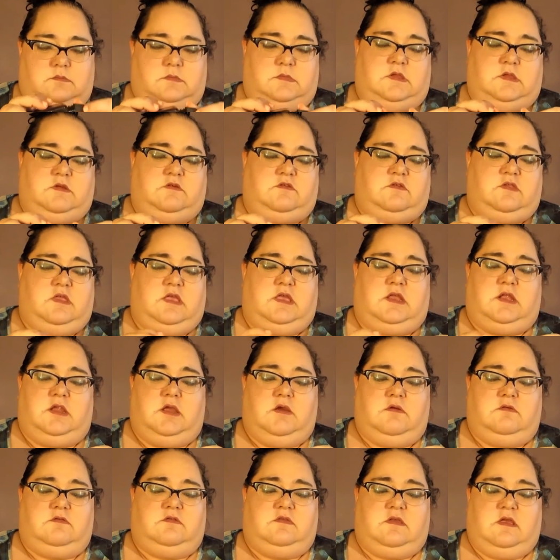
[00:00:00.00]
There's like
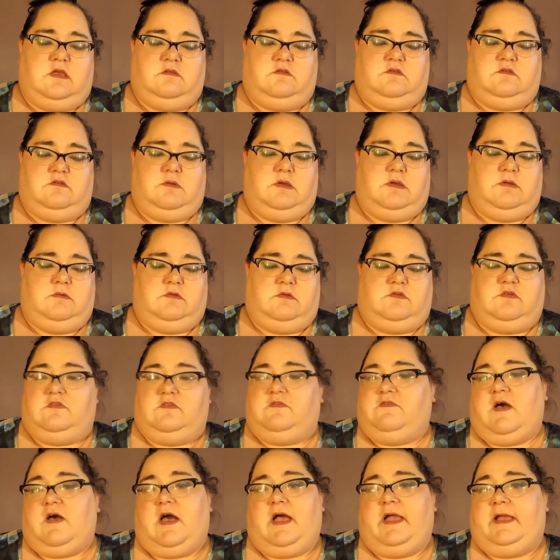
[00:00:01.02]
no scent to it, which is
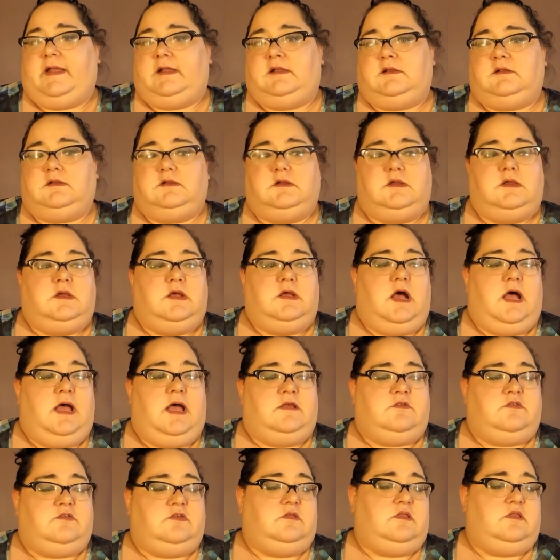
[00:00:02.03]
fine. I
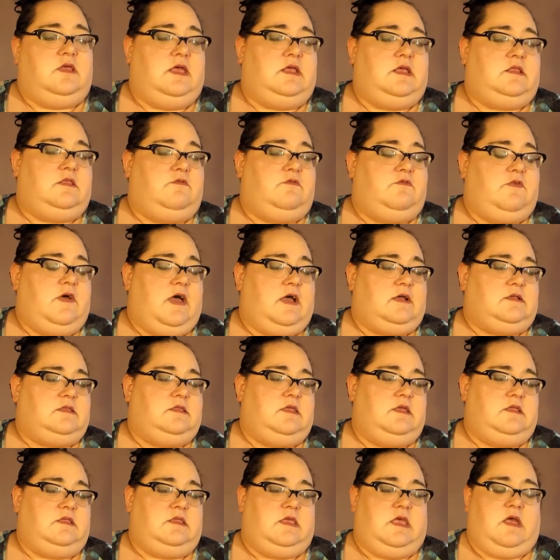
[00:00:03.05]
actually like the fact
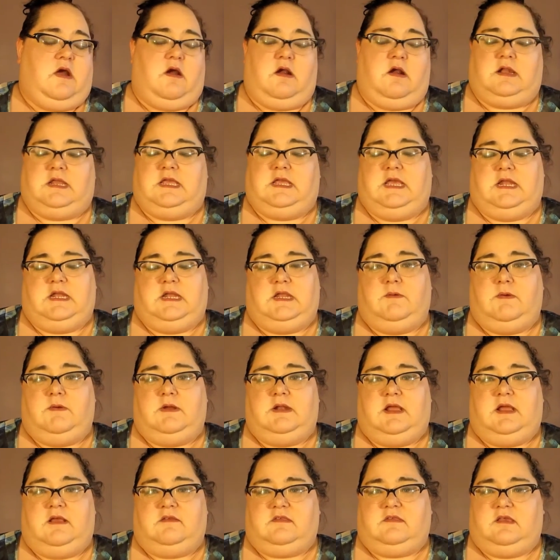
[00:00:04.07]
that the hard candy
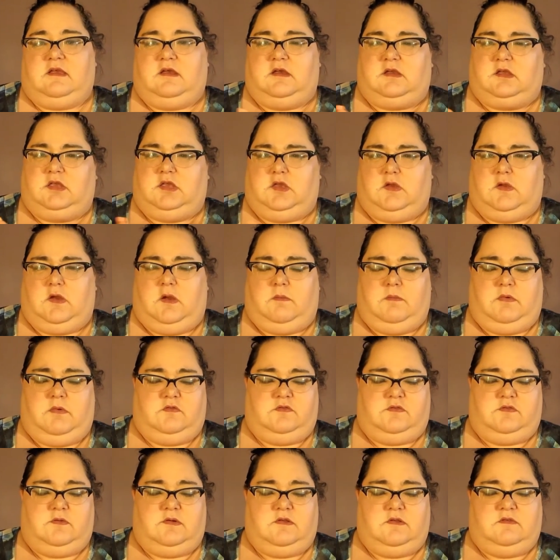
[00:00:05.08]
one has like a cucumber
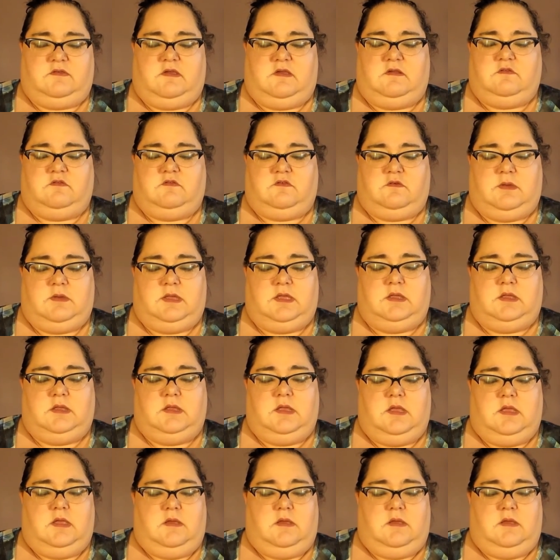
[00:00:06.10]
sort of scent to it.